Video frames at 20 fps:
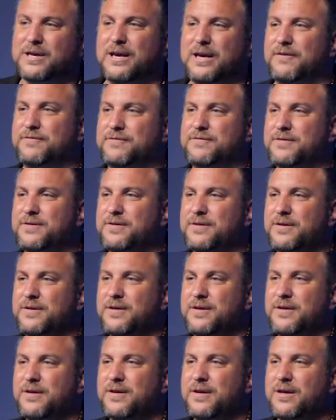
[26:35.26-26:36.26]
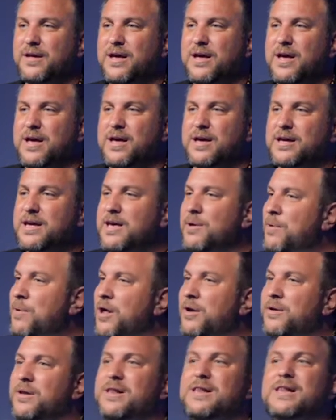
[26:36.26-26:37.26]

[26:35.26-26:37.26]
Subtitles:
gift. Come on,